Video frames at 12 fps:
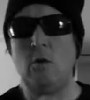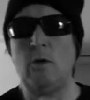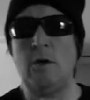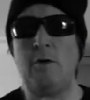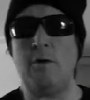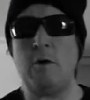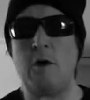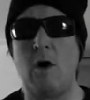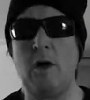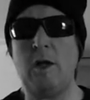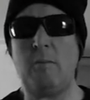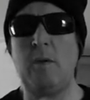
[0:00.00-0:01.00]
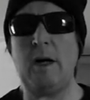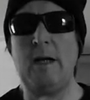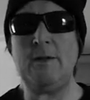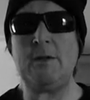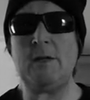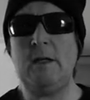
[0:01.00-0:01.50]
or run through a garlic
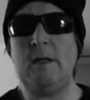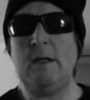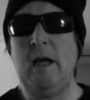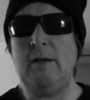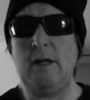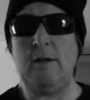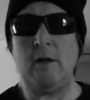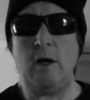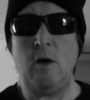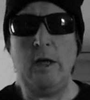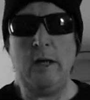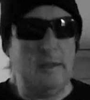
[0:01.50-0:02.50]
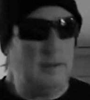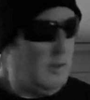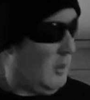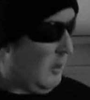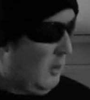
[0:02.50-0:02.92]
press, and then they'll go in.